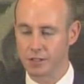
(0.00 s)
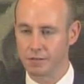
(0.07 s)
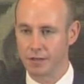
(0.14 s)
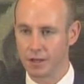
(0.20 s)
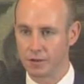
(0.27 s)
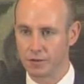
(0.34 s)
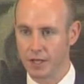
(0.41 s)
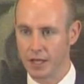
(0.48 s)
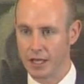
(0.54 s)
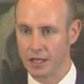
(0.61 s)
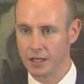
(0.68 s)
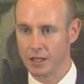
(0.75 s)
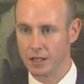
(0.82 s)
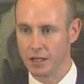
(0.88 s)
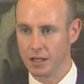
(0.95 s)
of healthcare
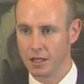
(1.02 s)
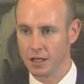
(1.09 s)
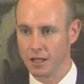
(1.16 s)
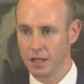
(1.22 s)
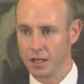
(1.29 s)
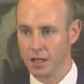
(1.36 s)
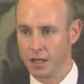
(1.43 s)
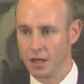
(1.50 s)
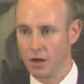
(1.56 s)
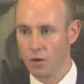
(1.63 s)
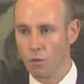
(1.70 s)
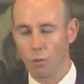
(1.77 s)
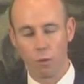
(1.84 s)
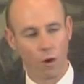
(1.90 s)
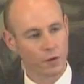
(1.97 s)

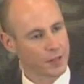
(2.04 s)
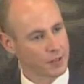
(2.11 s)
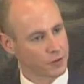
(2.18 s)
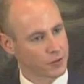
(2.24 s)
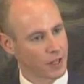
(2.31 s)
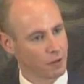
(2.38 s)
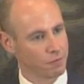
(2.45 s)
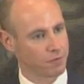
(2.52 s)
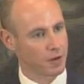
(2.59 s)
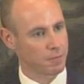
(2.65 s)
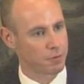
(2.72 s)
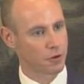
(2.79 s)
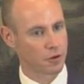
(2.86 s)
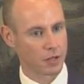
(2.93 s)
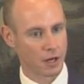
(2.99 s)
was itself a
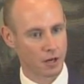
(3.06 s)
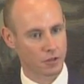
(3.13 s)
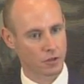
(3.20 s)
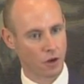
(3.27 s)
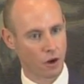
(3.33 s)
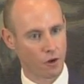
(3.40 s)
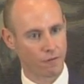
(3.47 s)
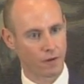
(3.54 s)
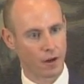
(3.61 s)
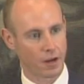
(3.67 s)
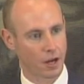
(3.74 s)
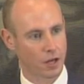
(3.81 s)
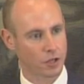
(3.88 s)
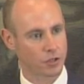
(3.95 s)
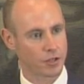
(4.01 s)
product of a
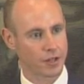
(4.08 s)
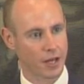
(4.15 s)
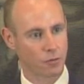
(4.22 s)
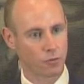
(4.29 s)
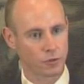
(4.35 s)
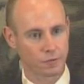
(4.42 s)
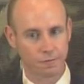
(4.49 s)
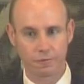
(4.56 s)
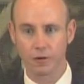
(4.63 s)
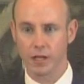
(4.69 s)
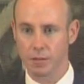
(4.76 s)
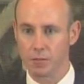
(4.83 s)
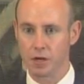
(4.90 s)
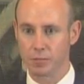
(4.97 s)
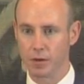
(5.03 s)
country that was fully
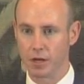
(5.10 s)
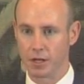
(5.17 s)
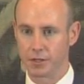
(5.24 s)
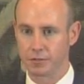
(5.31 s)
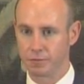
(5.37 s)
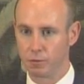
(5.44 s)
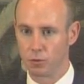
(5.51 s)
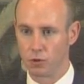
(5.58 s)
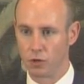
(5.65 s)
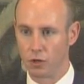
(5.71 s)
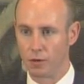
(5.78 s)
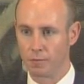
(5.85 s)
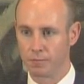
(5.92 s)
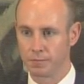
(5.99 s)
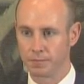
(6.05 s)
mobilized for war.
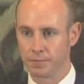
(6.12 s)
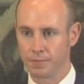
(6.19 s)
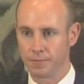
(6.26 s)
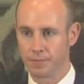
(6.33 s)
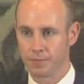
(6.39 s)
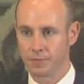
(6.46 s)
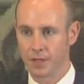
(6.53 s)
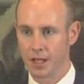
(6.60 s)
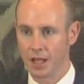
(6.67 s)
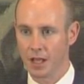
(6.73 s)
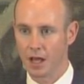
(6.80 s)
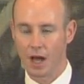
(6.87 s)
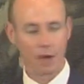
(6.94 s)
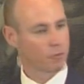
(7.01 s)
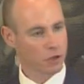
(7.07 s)

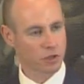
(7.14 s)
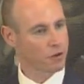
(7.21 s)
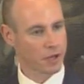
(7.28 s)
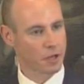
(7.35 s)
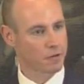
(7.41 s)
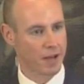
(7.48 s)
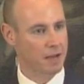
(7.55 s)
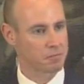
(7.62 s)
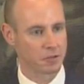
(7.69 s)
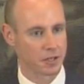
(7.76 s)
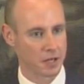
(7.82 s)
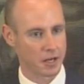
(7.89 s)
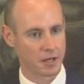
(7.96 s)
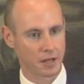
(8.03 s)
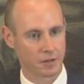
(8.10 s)
I'm not sure it could have happened at
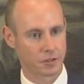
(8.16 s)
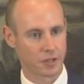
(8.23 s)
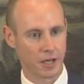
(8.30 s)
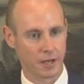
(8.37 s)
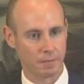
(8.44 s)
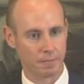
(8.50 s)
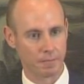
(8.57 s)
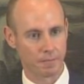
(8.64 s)
any other time.